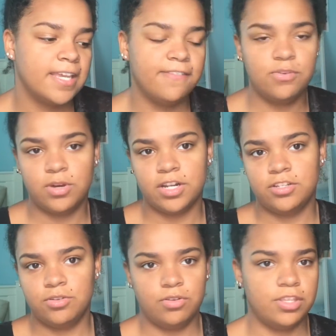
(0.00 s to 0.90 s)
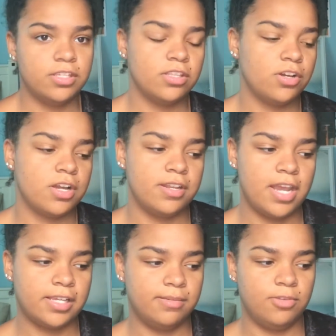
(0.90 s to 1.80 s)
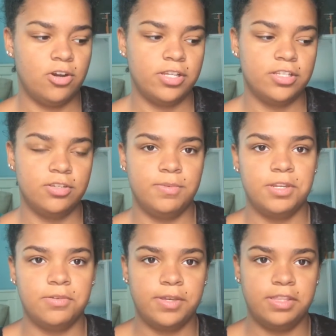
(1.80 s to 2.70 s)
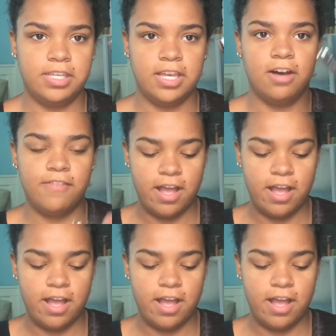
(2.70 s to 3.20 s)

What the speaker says: If you want to do this look, next I'm going to be doing the e.l.f.